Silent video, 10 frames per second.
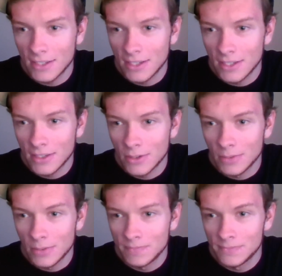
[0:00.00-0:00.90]

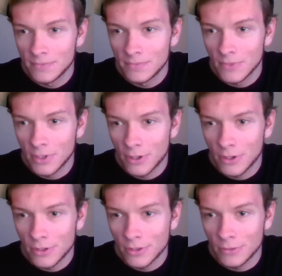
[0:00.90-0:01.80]
the curse
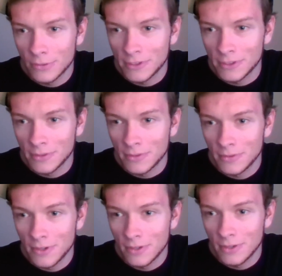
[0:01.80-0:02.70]
of
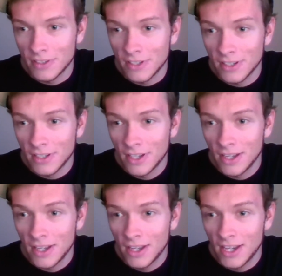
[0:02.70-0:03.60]
a
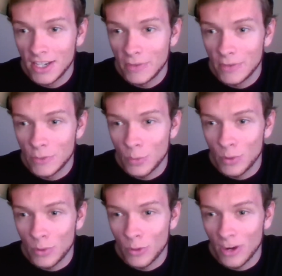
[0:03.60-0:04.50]
individual
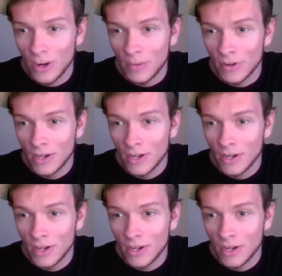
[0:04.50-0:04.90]
programmer.